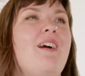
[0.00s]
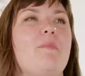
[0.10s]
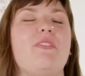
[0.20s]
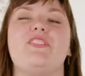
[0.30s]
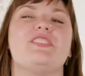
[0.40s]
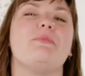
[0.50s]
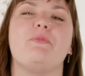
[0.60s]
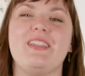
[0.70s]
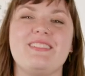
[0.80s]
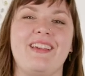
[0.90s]
But for some
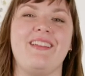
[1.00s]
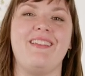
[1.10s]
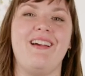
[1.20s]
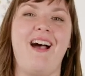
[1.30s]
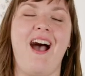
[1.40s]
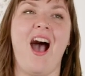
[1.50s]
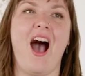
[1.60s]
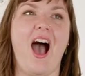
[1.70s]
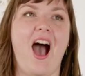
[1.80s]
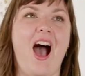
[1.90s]
reason,
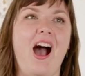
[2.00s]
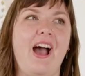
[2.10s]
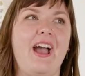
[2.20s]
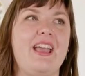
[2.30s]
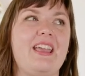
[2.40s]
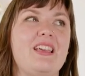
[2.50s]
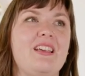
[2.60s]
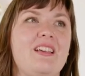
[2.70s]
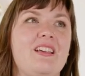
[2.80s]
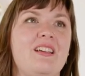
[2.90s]
I